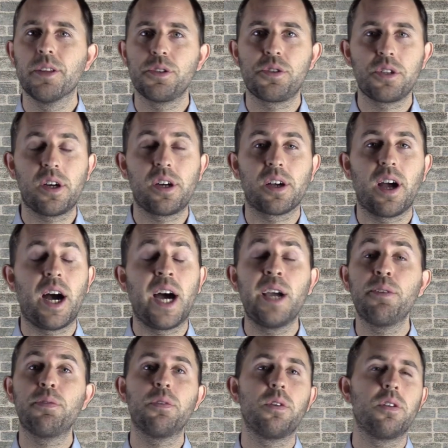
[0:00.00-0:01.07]
let's talk."
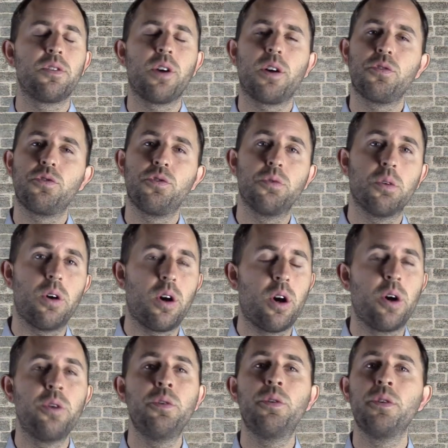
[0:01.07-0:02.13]
I've talked to
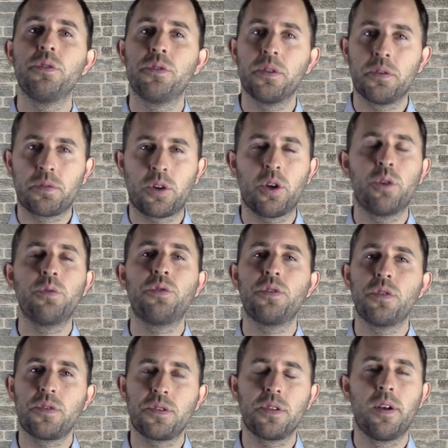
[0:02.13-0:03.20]
hundreds of
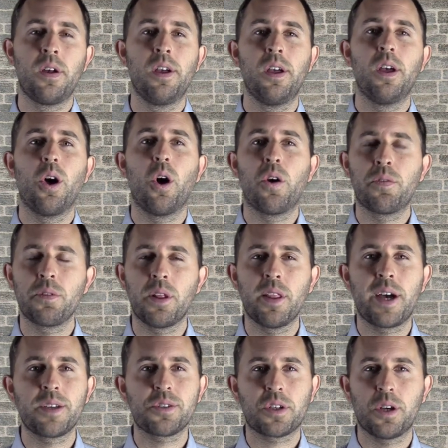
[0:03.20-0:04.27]
coaches over the
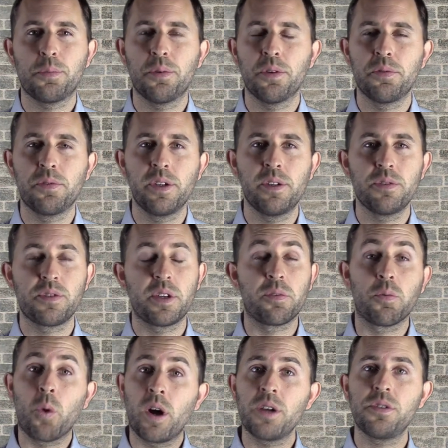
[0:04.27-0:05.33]
last couple of years that
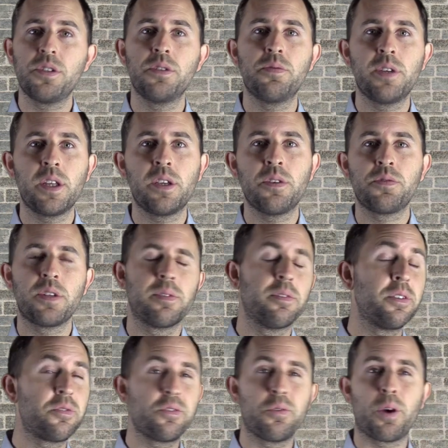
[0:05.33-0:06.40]
have watched these videos, they've
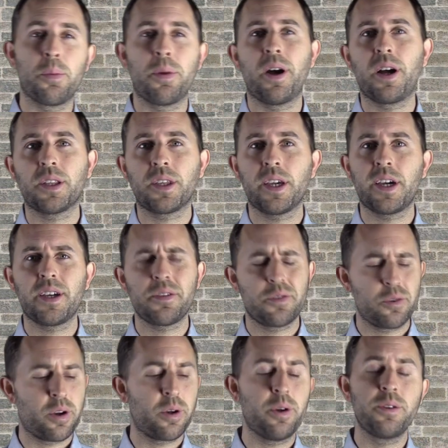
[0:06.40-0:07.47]
listened to our podcast,
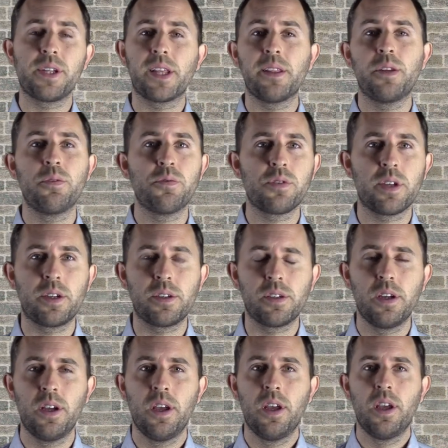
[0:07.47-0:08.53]
they're on our daily
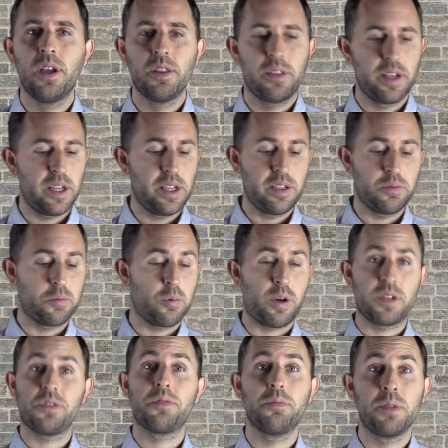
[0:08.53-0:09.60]
newsletter, they've
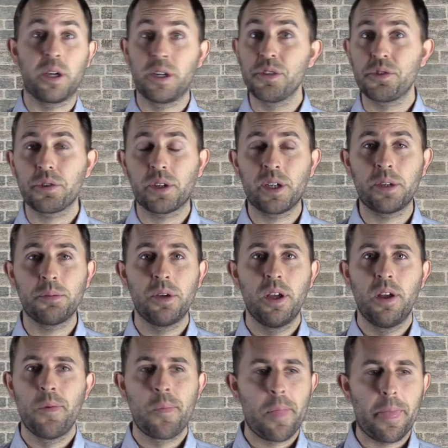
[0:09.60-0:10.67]
watched me on Instagram.
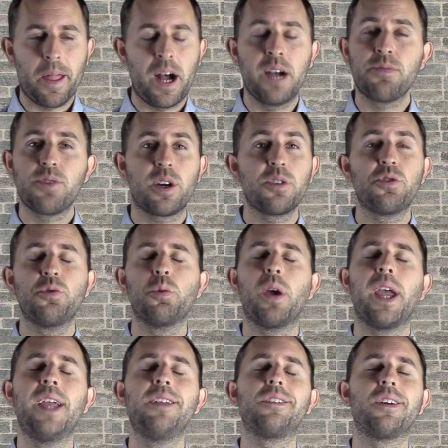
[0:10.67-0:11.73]
I've talked to
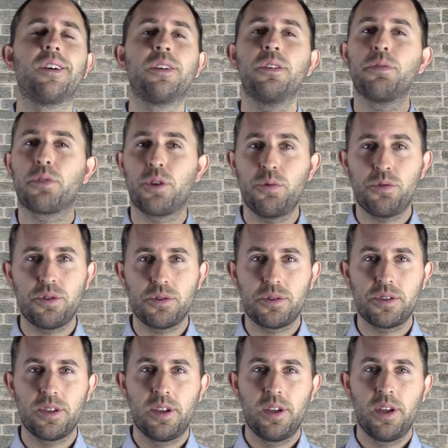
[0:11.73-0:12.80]
a ton of
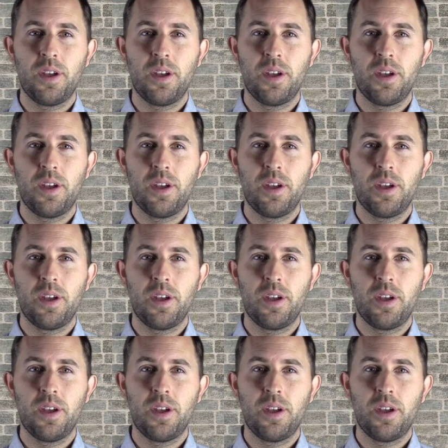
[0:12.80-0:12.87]
coaches.